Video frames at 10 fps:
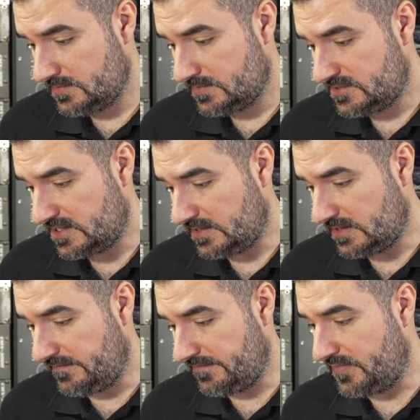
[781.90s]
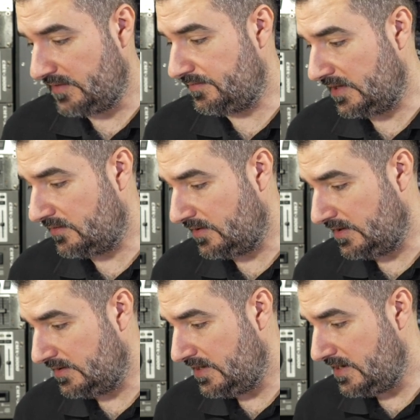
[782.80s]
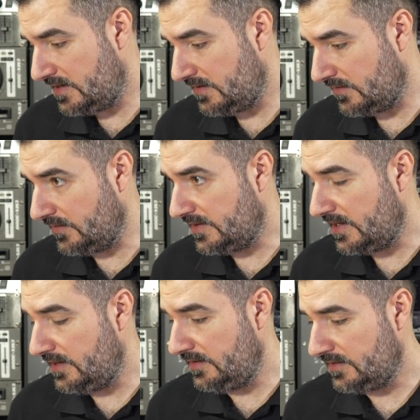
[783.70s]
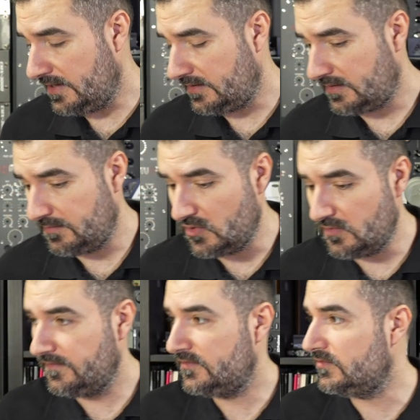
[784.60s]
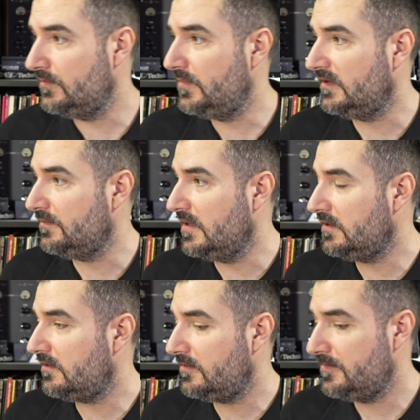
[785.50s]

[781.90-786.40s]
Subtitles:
check if Pacemaker is here. Okay, let's move to Pacemaker.